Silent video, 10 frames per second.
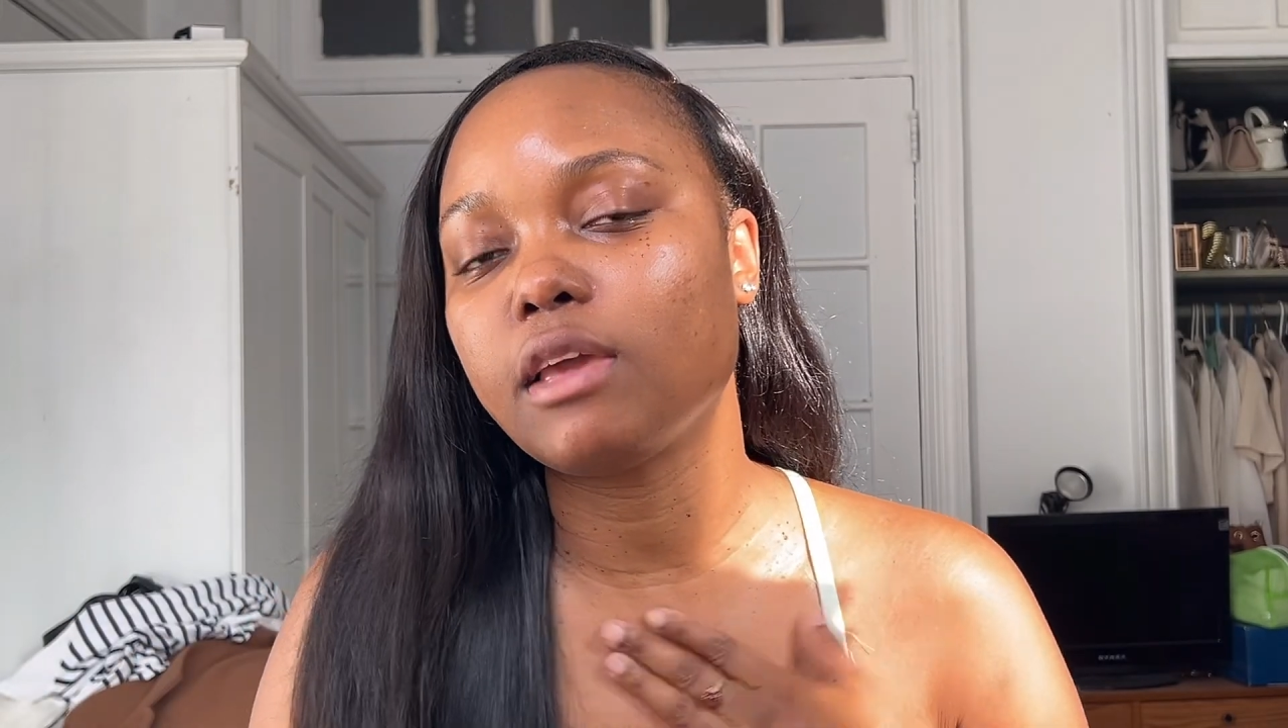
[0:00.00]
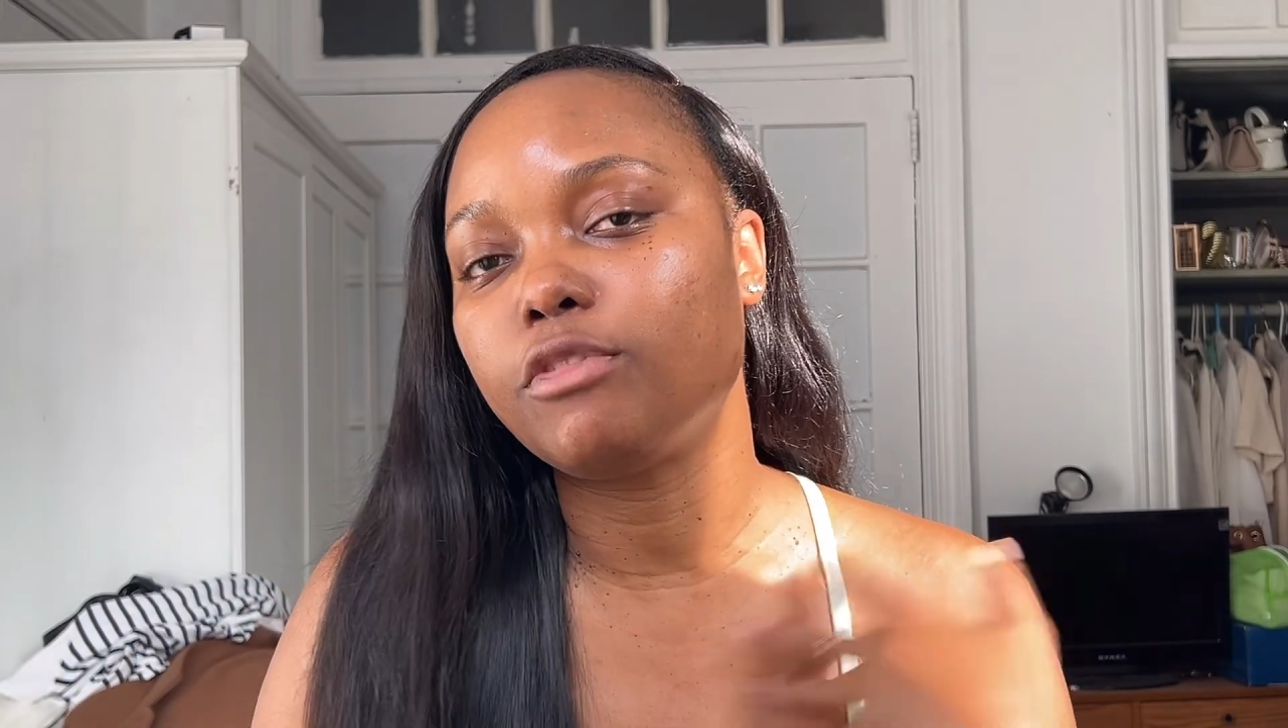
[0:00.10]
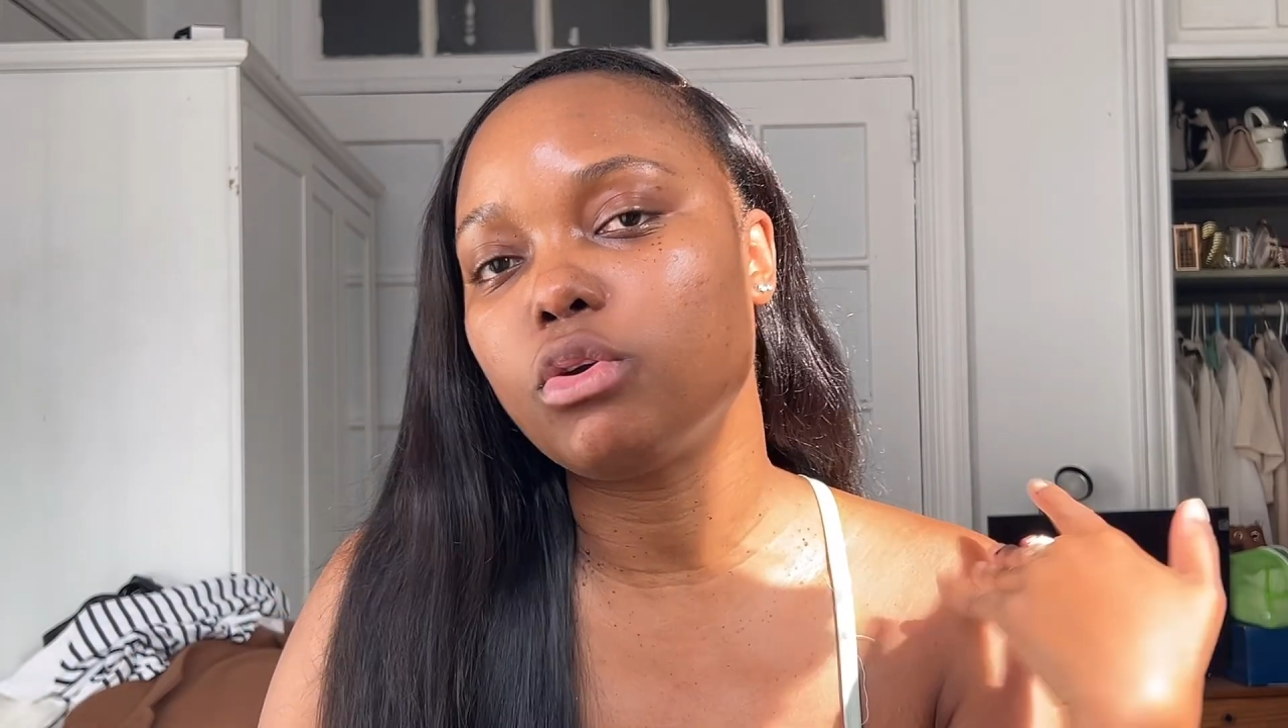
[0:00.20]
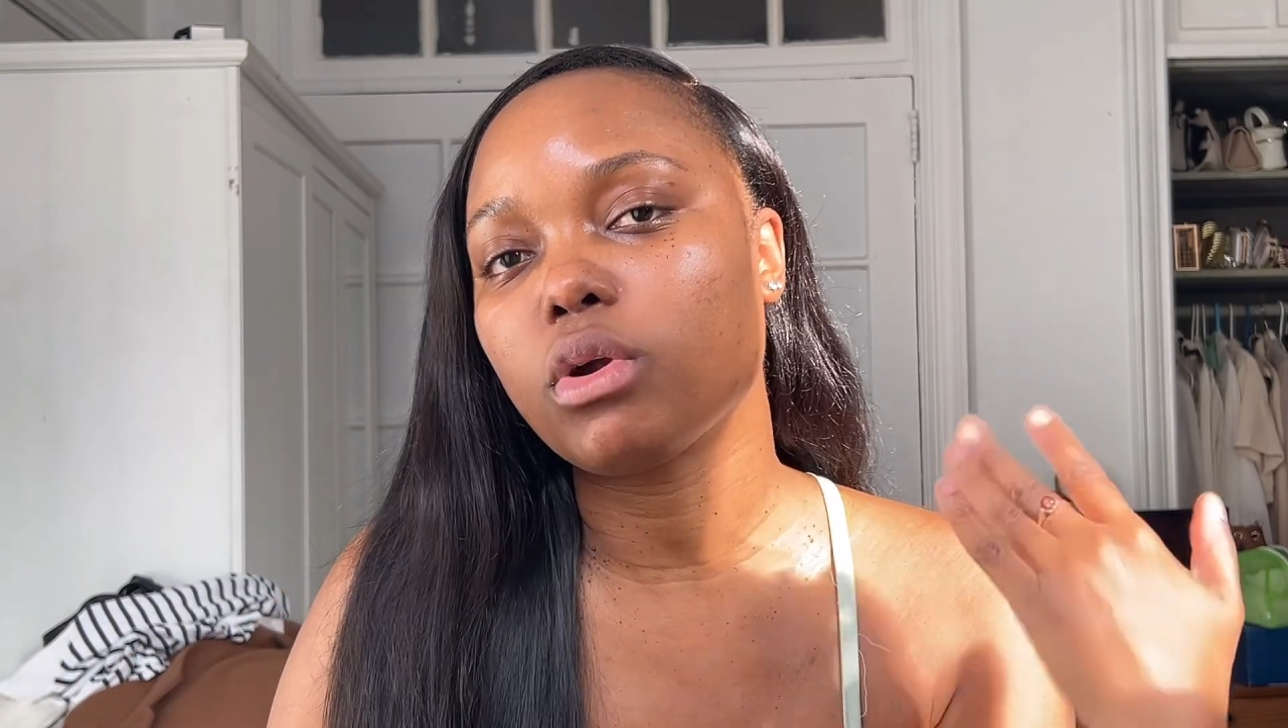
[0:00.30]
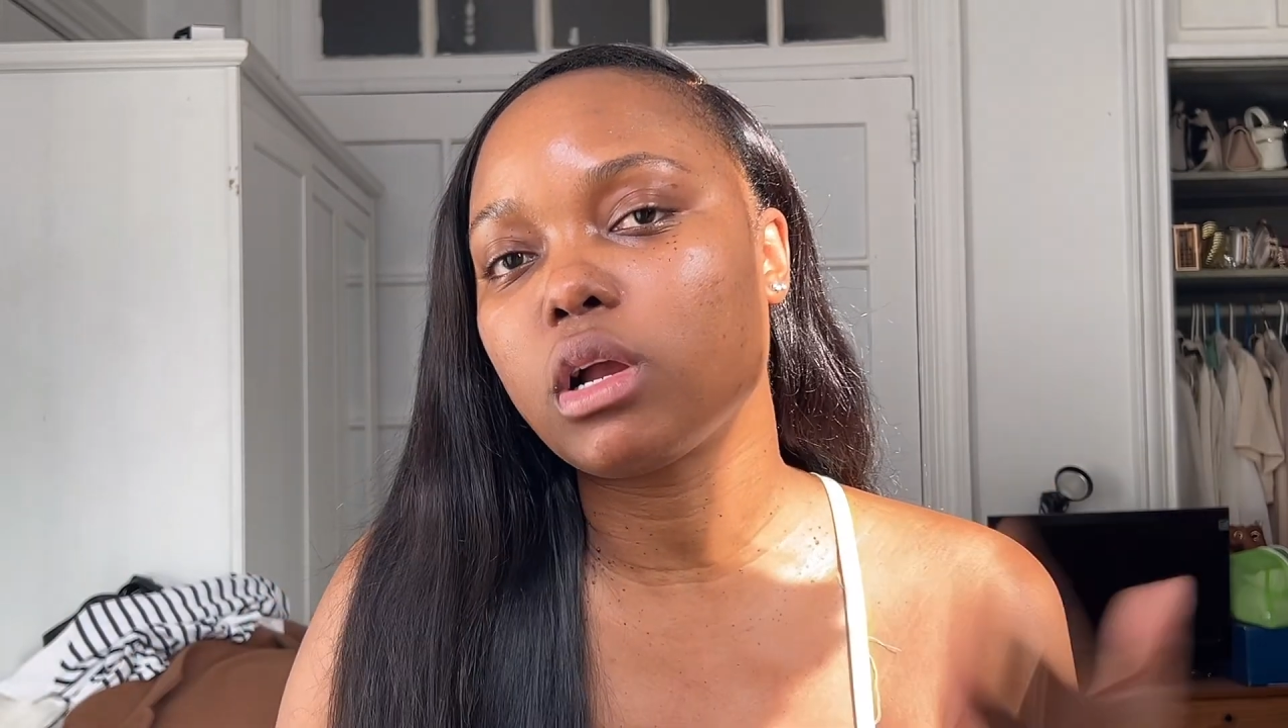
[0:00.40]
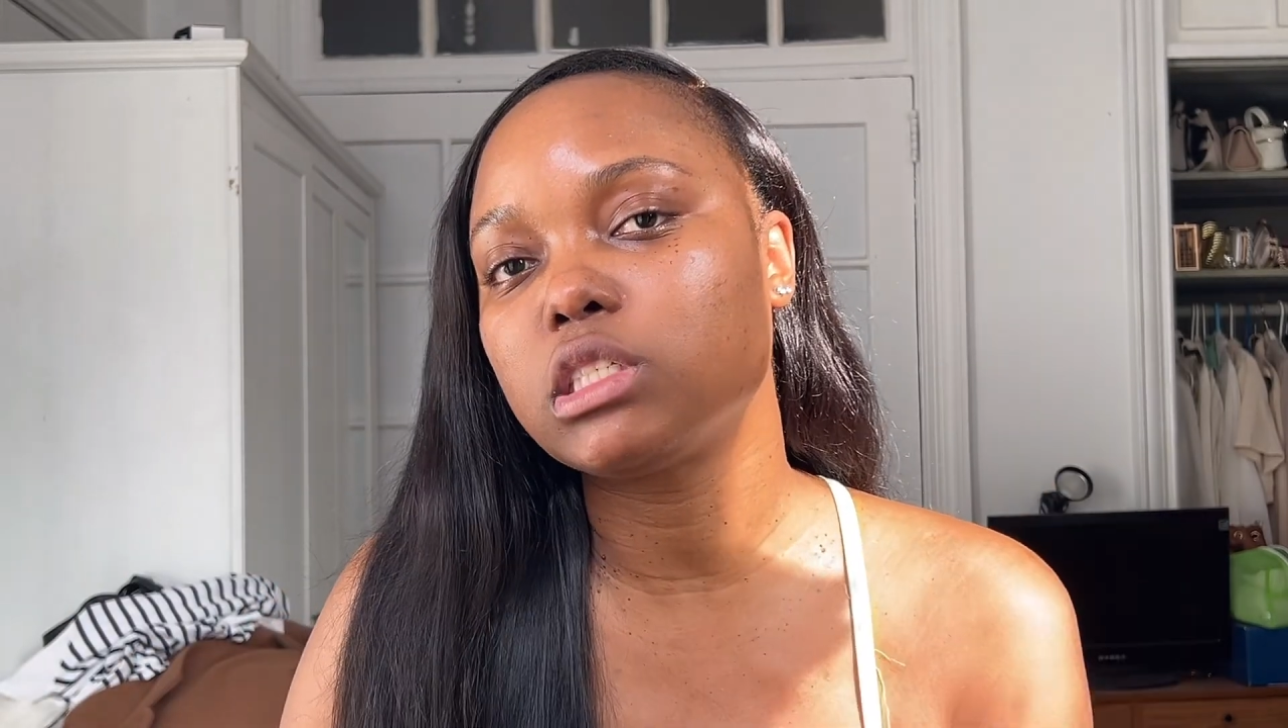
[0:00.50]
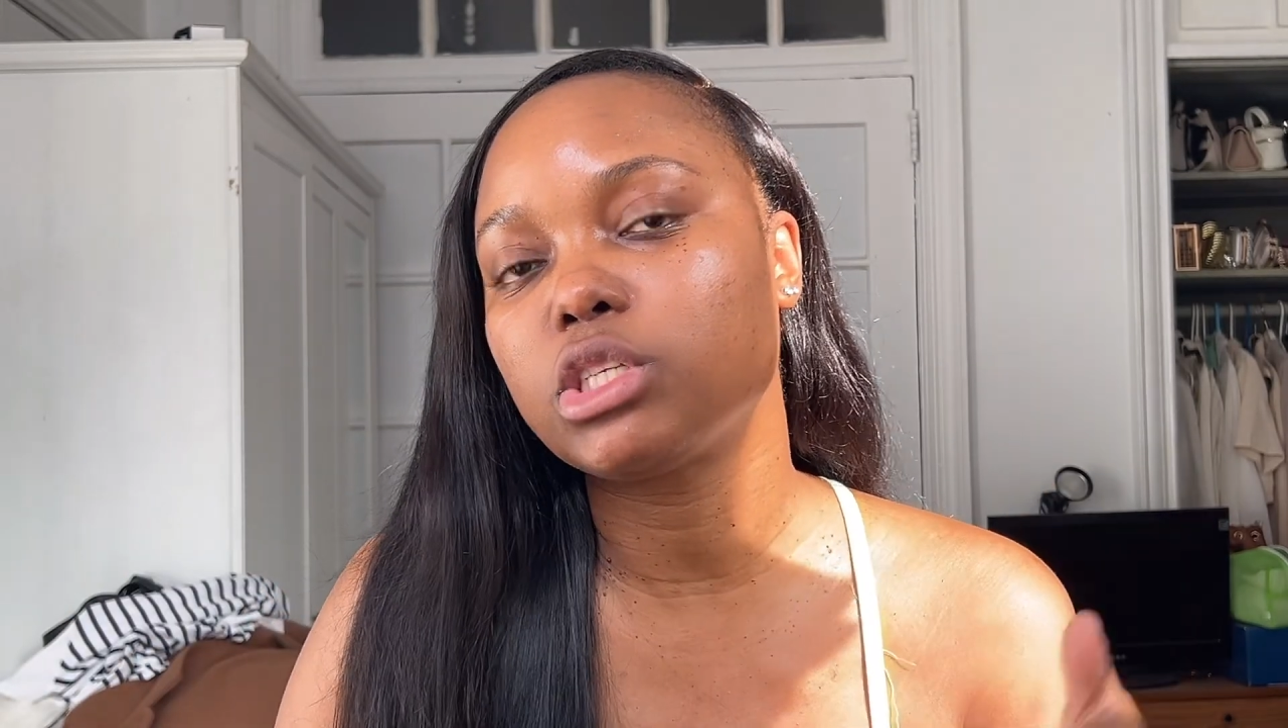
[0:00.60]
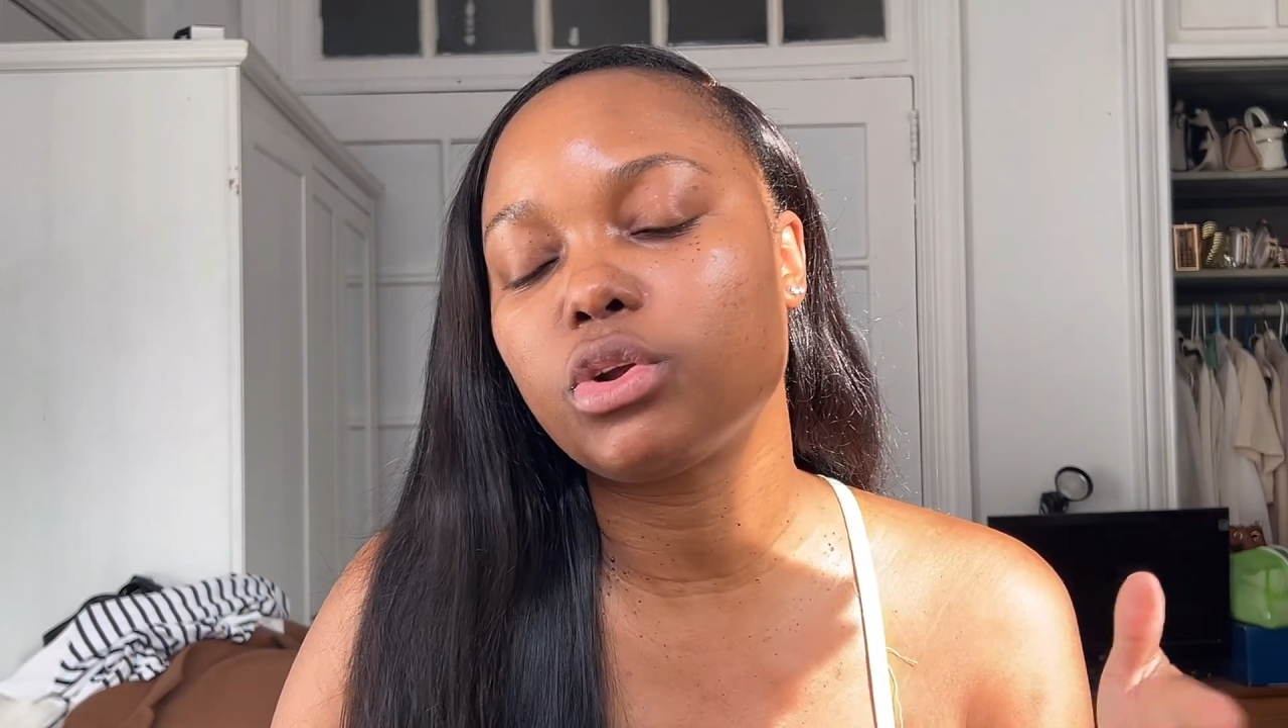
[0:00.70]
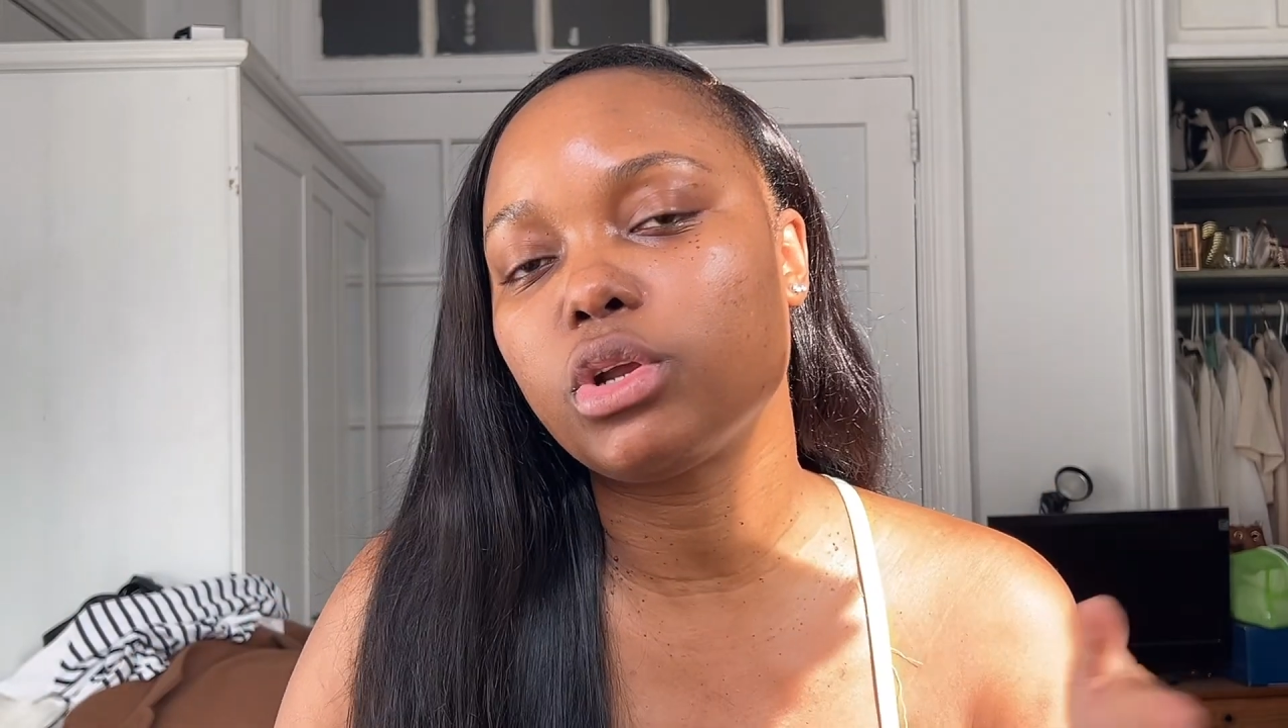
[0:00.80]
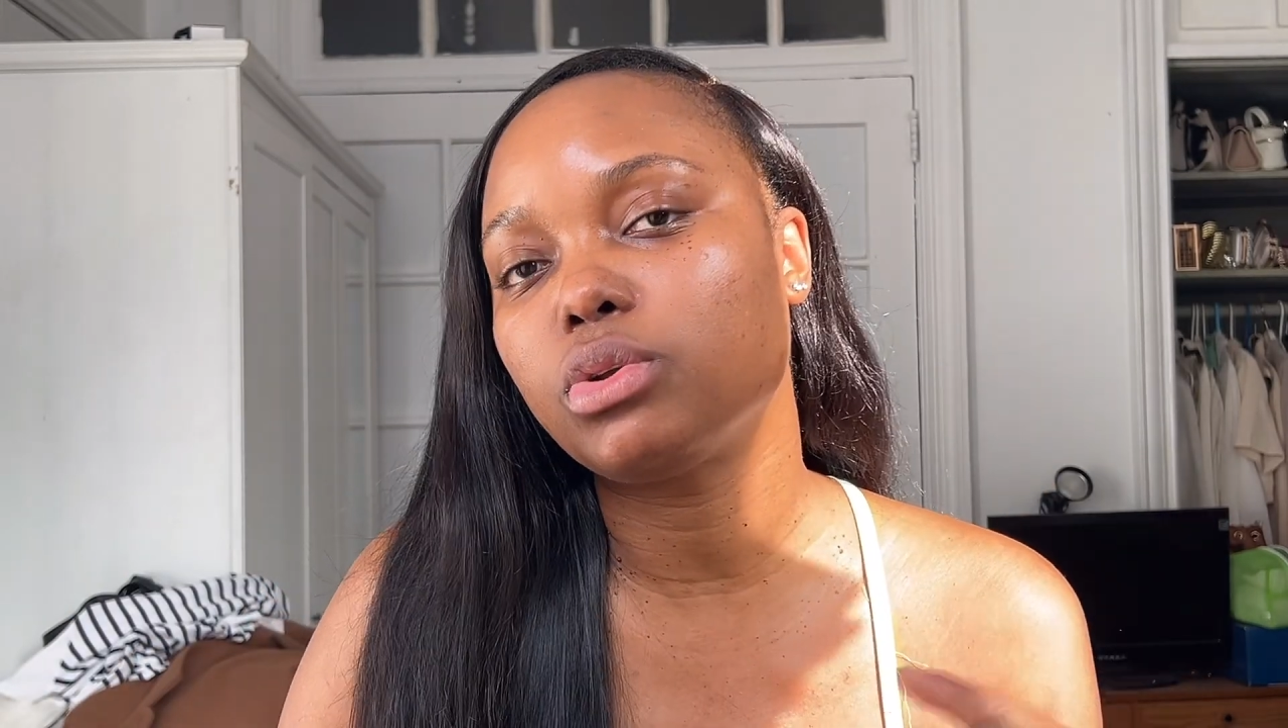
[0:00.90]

you're considering